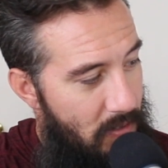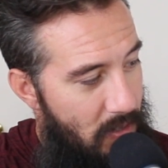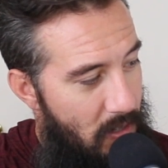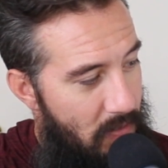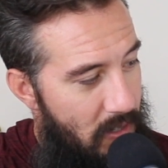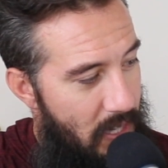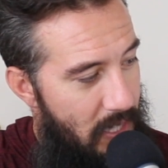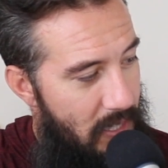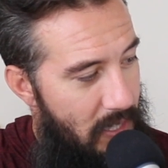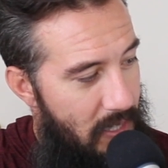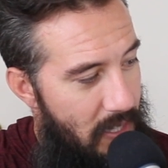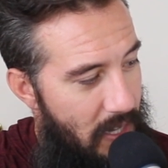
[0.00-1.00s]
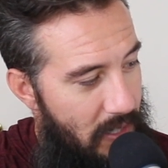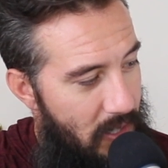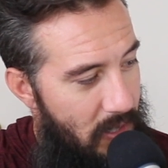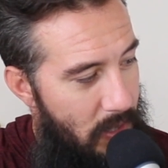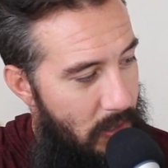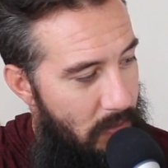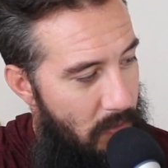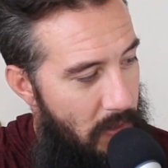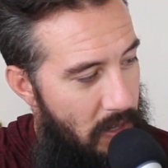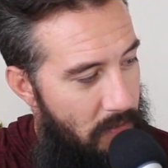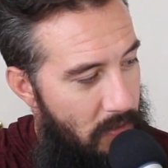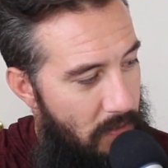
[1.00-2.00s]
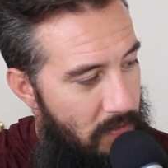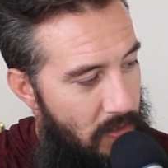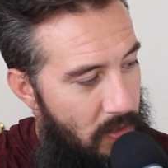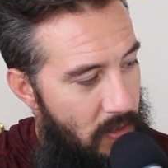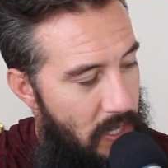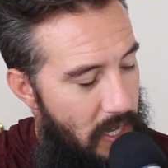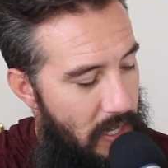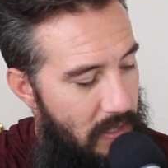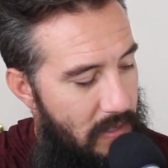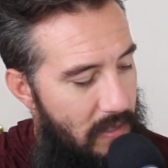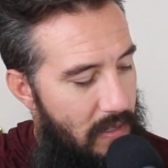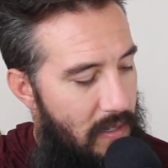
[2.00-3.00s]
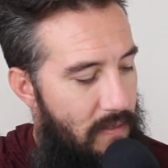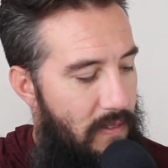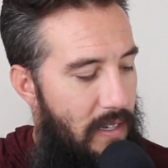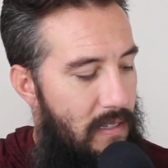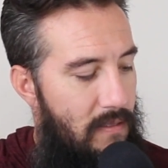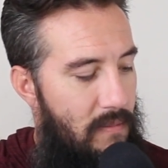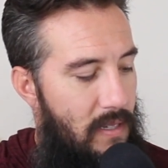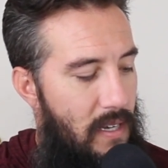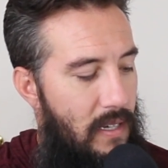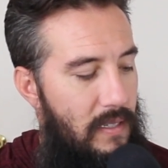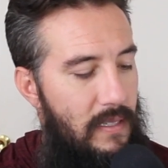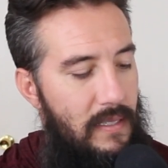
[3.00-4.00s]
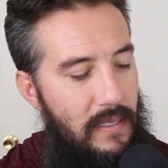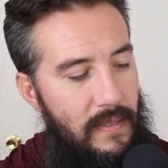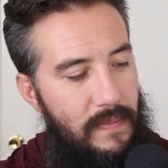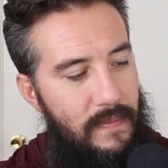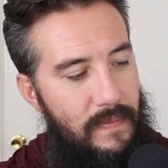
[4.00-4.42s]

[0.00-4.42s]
after COVID-19 diagnosis remained for a few days on advice from doctors.